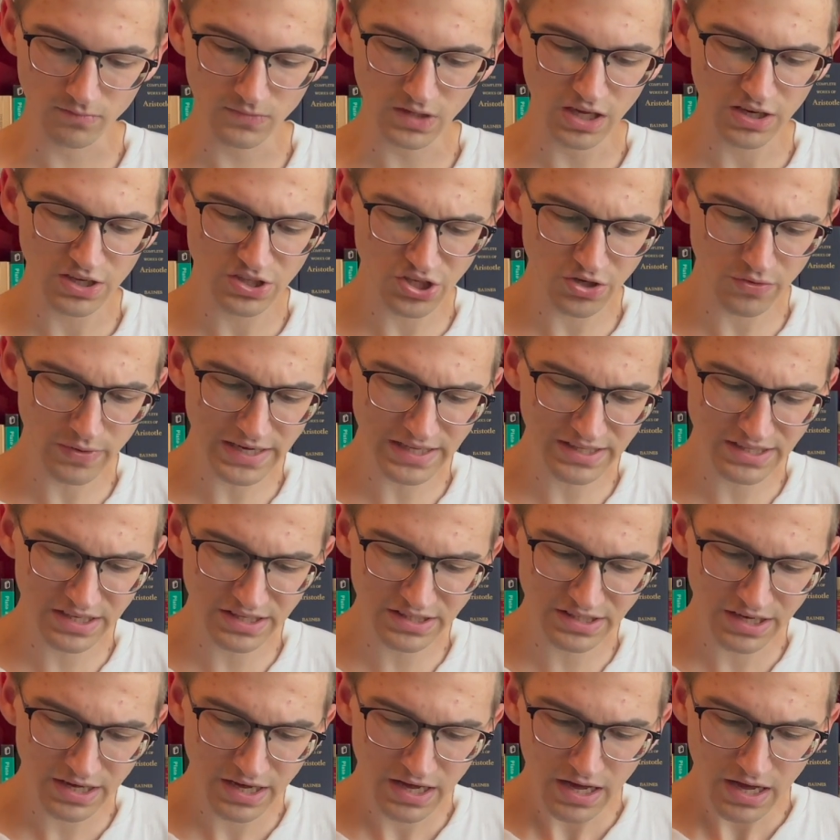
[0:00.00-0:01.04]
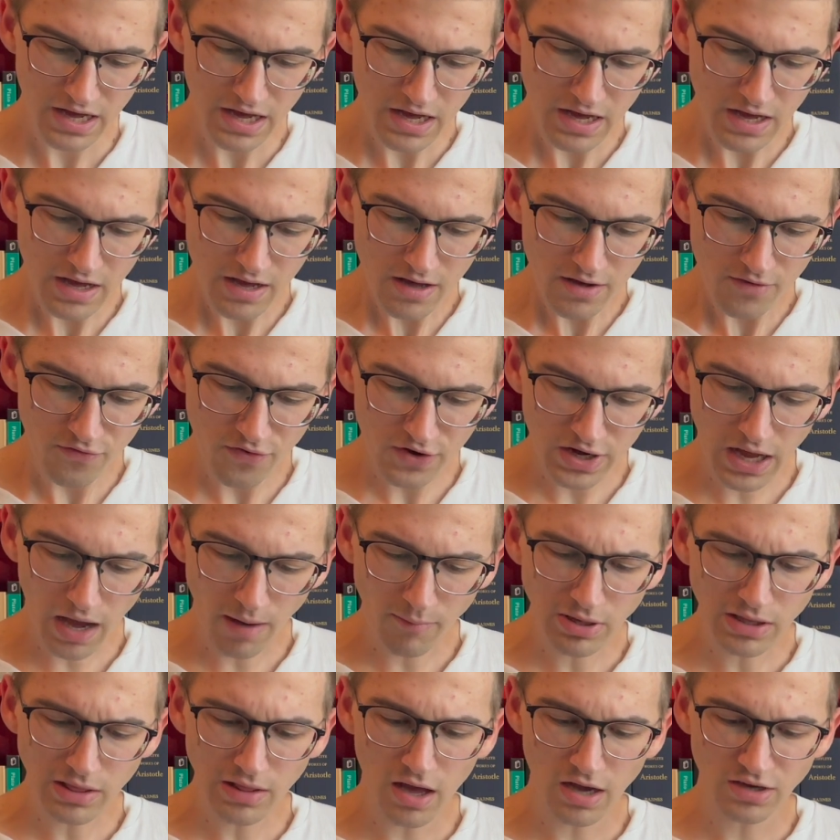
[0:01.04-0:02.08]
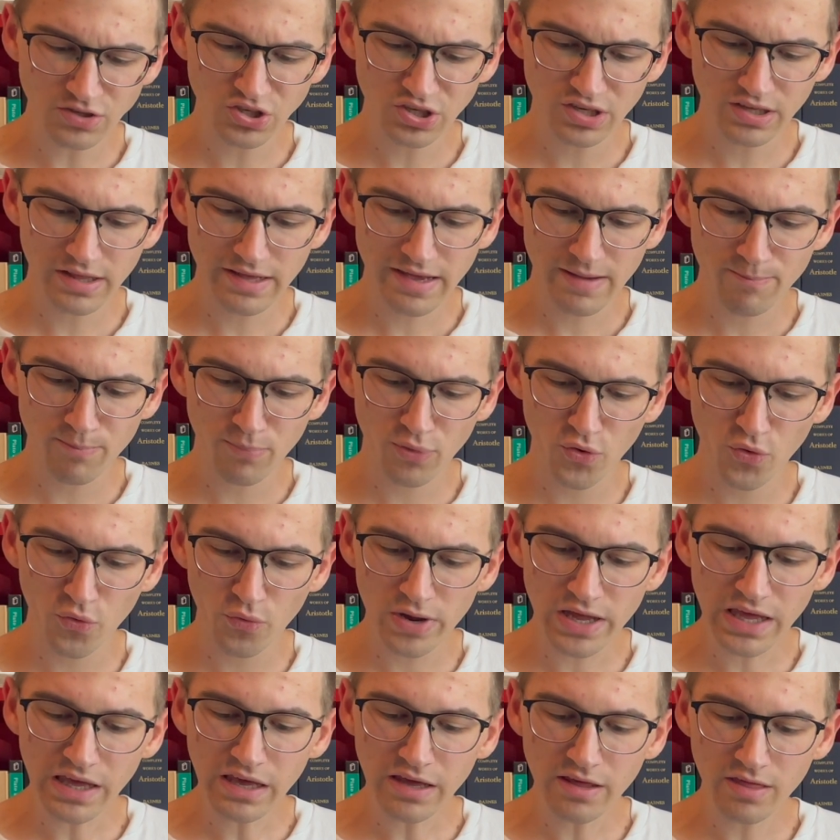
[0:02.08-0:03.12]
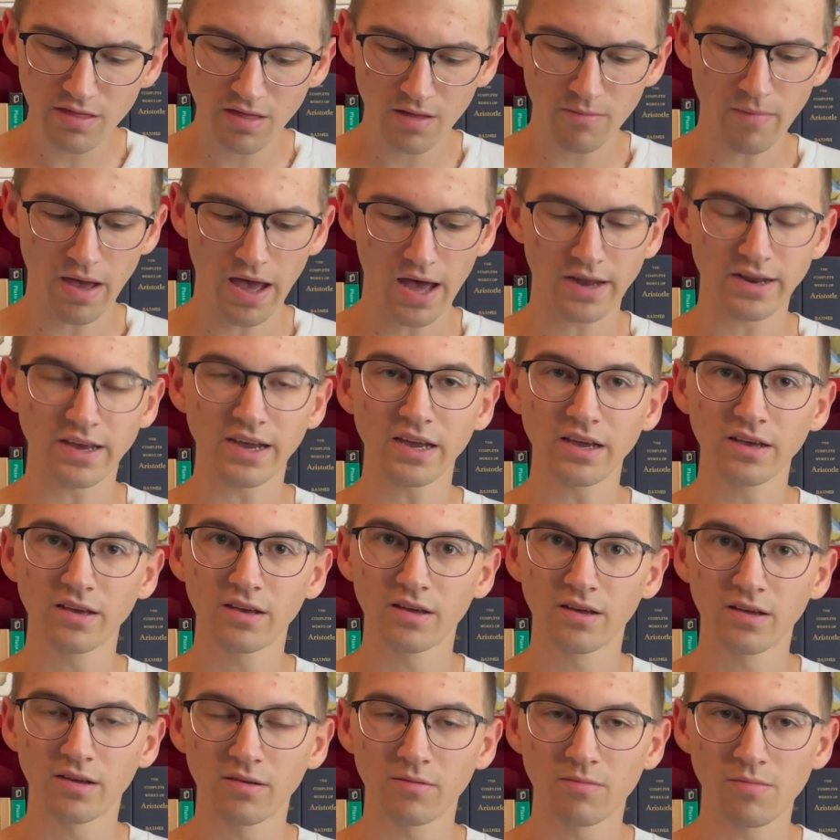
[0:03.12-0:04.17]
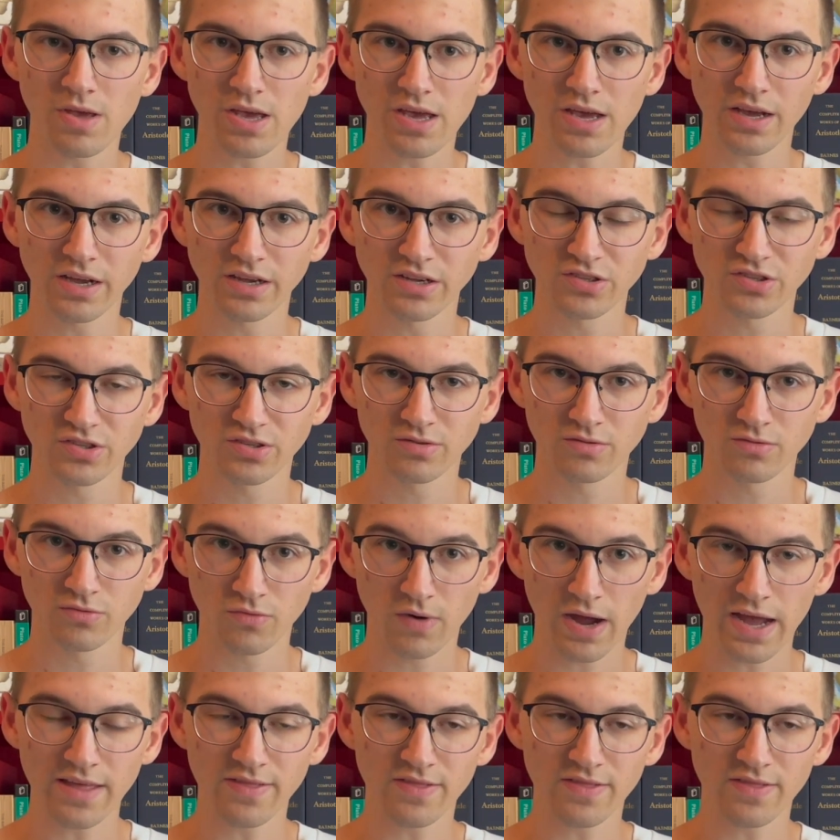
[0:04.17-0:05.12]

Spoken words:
So he says, phenomenologically pre-thematic beings, right?